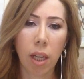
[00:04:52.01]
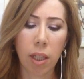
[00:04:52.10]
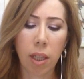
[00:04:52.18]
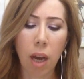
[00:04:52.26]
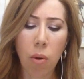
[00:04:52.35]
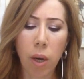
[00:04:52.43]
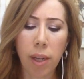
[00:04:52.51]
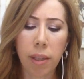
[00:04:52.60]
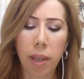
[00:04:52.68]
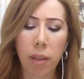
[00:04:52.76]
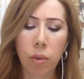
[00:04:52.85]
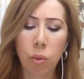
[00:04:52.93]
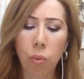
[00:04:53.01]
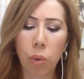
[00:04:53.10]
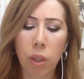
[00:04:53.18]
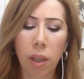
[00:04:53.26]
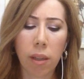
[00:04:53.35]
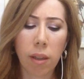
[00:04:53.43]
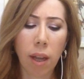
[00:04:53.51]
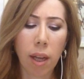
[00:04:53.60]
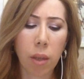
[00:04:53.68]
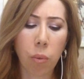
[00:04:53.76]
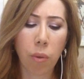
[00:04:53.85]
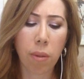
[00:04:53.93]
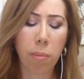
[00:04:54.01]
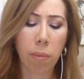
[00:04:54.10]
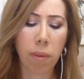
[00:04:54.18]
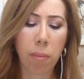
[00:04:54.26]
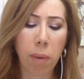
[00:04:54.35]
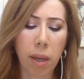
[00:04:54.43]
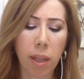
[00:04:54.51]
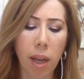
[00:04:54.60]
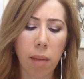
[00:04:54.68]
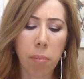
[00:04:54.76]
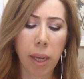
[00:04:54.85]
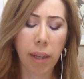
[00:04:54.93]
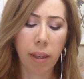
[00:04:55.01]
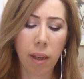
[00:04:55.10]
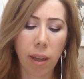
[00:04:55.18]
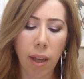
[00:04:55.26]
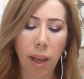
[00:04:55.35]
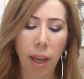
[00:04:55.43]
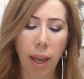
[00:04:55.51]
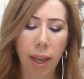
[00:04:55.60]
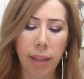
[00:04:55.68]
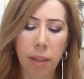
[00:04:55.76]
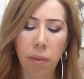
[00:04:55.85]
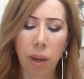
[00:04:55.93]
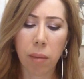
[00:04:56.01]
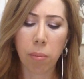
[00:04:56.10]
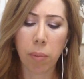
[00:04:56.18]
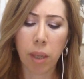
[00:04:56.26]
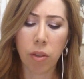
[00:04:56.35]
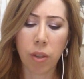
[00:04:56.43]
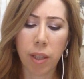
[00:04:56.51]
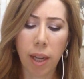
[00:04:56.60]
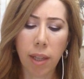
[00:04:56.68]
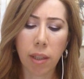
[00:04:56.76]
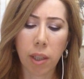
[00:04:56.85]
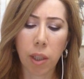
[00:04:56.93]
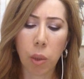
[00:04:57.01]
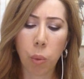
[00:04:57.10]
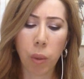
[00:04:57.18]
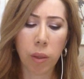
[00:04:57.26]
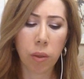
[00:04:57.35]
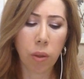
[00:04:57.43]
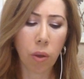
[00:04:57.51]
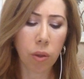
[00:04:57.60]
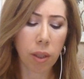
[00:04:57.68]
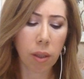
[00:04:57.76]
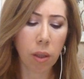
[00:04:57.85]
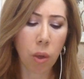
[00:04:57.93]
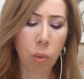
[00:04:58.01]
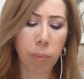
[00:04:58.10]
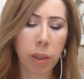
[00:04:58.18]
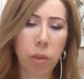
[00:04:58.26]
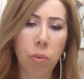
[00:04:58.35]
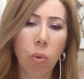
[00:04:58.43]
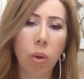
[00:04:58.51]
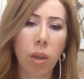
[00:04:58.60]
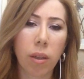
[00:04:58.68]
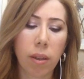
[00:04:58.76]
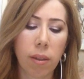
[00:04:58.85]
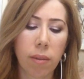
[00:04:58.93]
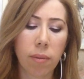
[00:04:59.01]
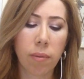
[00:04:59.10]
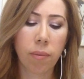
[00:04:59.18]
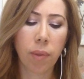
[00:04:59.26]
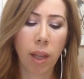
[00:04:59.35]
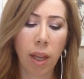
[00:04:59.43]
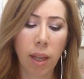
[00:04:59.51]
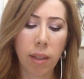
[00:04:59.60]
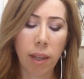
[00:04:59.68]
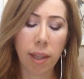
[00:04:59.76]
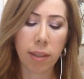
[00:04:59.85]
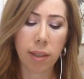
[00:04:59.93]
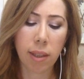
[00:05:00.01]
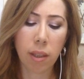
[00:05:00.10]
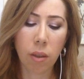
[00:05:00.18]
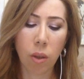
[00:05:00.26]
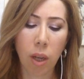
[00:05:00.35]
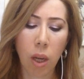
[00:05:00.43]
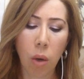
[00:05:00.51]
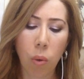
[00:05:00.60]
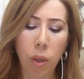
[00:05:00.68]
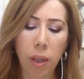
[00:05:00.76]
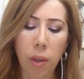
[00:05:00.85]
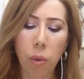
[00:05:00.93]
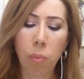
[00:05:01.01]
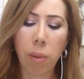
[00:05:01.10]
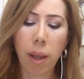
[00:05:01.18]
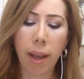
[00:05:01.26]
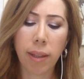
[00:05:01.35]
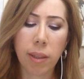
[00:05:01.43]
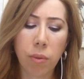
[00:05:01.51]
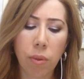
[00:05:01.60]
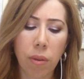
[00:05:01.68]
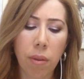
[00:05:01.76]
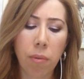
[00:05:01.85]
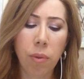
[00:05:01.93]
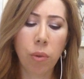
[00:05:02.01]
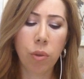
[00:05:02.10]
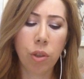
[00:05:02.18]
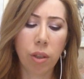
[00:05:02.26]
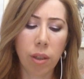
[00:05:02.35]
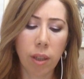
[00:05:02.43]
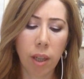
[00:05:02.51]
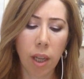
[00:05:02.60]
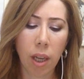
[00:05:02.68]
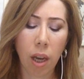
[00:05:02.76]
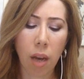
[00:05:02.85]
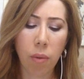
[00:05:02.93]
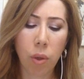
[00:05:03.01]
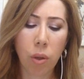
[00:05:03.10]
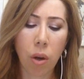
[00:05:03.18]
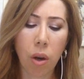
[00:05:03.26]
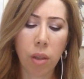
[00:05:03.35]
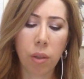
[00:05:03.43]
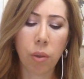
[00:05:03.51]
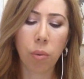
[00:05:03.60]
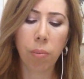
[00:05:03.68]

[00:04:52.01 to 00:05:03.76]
Now I can do what I like with the money I make, and if I marry Dan, he will not allow me to work." "Nancy, What are your plans for the future? Have you caught your